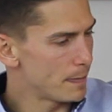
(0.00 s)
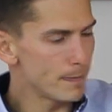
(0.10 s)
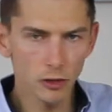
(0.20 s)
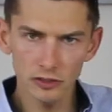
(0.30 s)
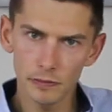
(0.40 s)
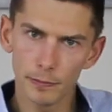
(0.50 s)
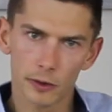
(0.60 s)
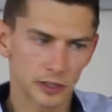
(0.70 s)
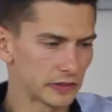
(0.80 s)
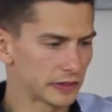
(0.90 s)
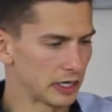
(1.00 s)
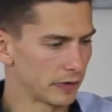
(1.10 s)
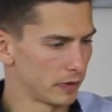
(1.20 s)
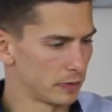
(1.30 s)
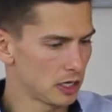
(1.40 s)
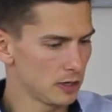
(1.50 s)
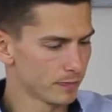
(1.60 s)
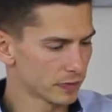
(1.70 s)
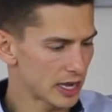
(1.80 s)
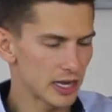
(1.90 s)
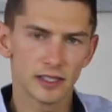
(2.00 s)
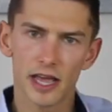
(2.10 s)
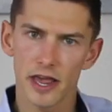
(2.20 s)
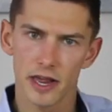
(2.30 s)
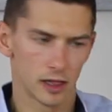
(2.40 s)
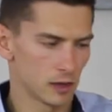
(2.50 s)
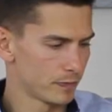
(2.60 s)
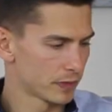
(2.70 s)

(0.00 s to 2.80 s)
most important thing for me is the heel.